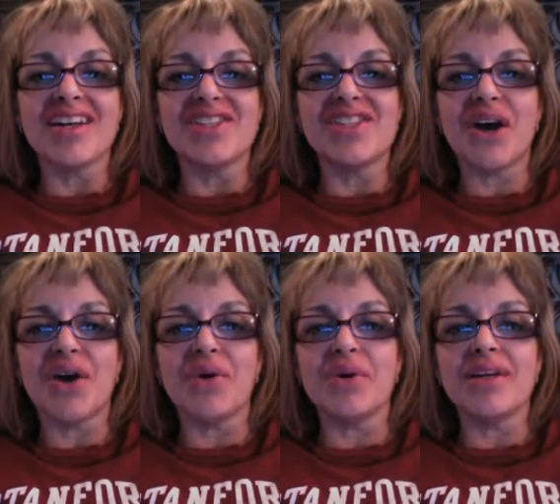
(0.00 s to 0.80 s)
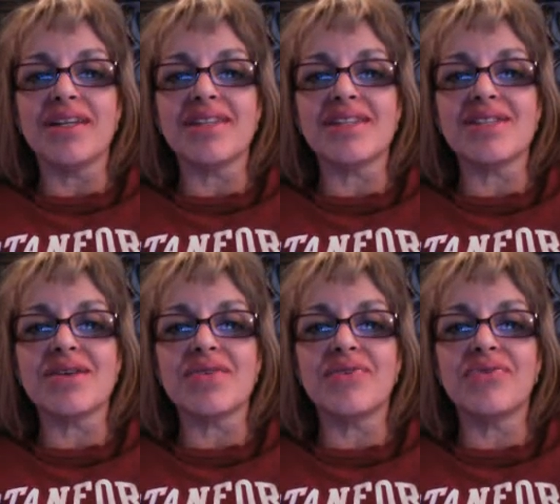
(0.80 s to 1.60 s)
So it's,
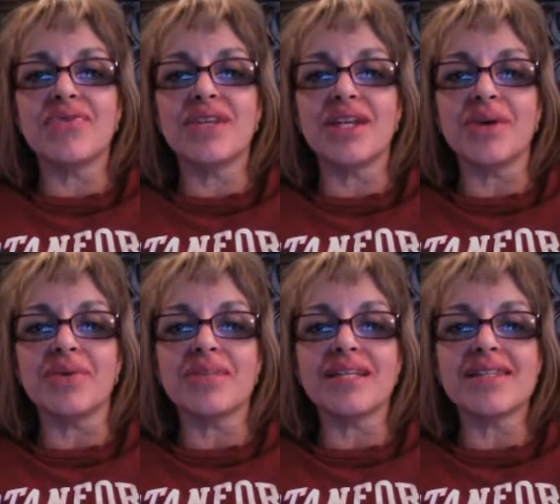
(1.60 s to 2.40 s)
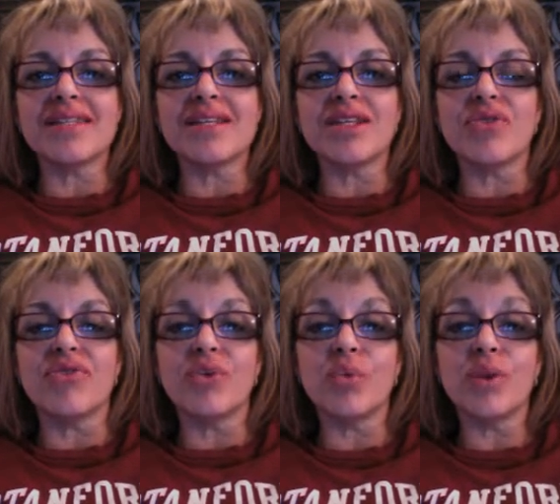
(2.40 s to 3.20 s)
if, you know, it's, you,
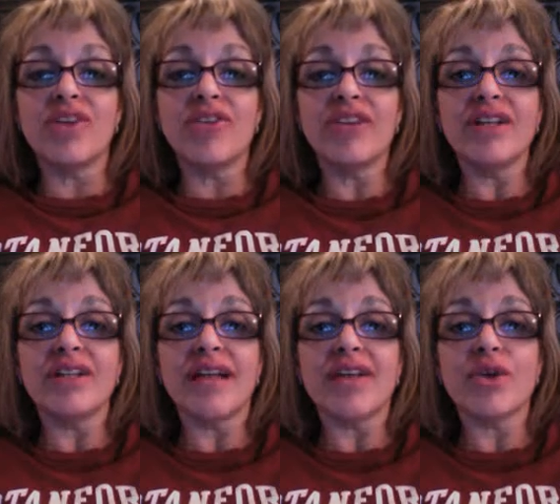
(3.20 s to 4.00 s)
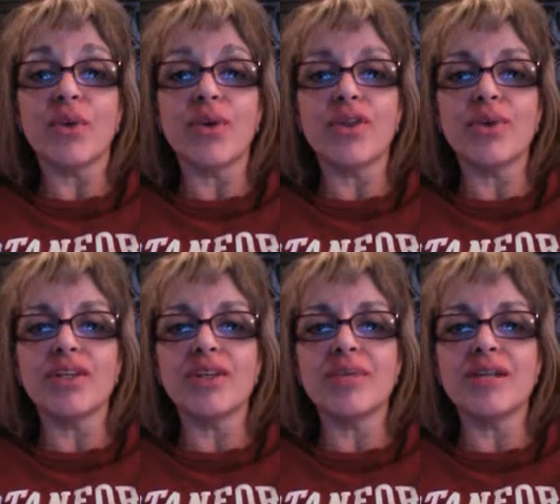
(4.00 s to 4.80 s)
you will feel like you're going through a
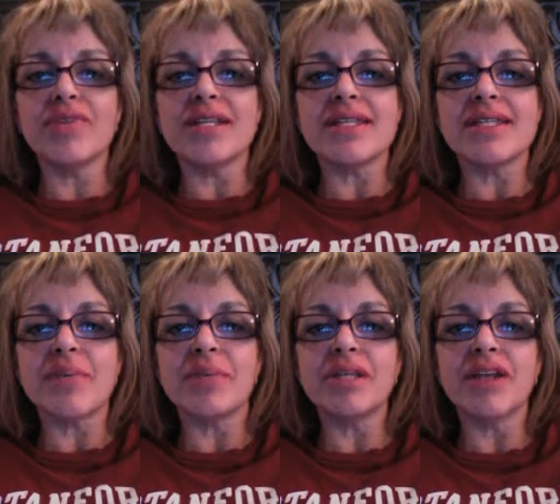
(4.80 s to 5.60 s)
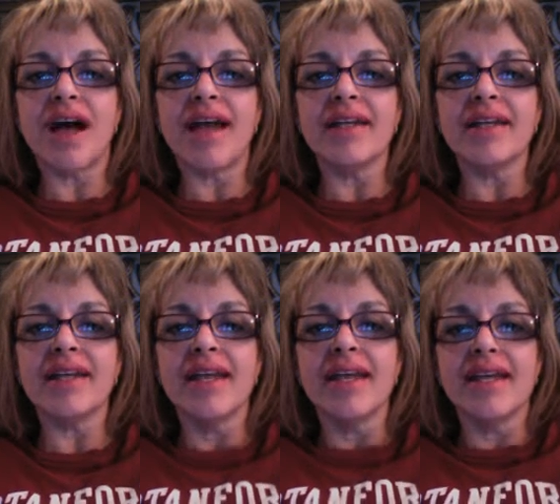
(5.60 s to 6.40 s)
little bit of an assembly line,
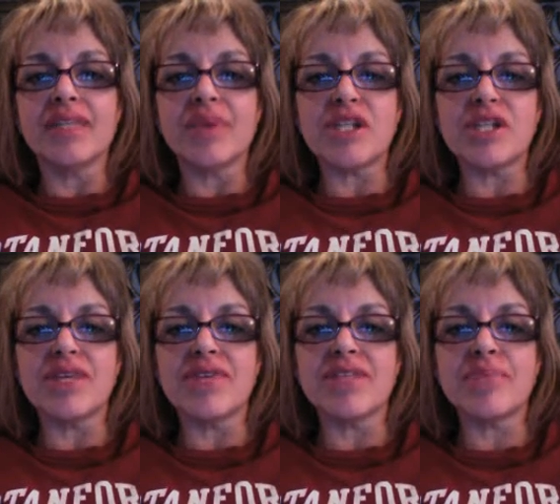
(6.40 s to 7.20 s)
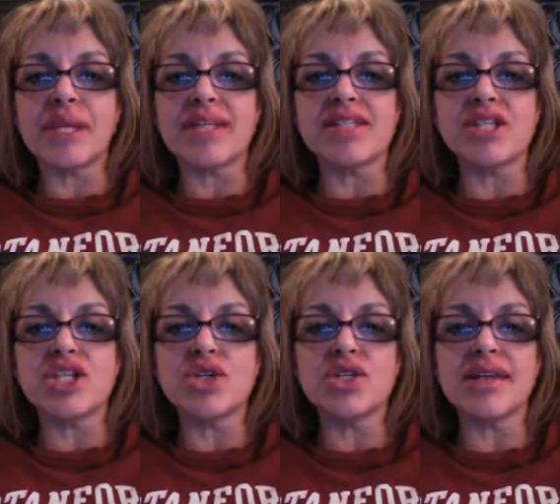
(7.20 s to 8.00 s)
especially if it's a big
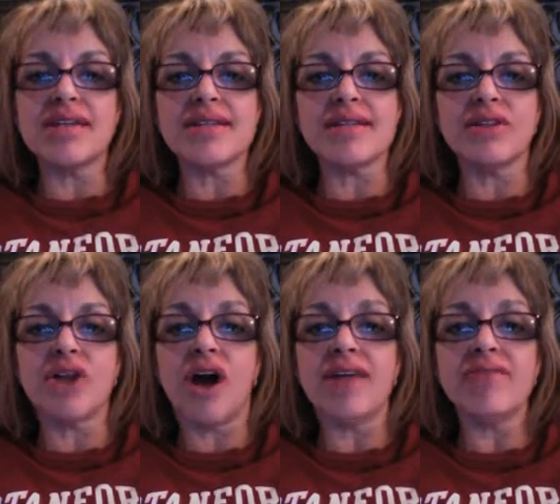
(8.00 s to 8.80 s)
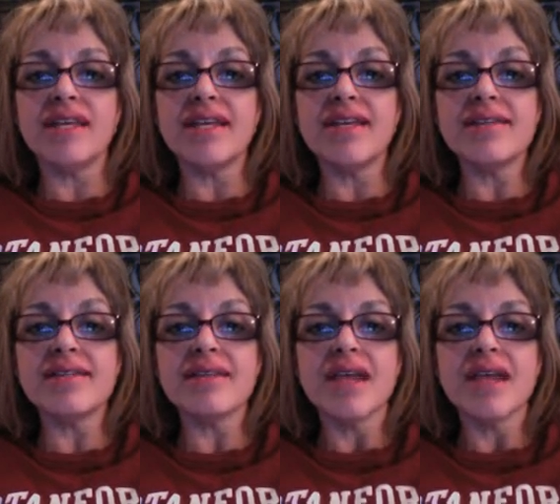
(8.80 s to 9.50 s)
institution that does a lot of these.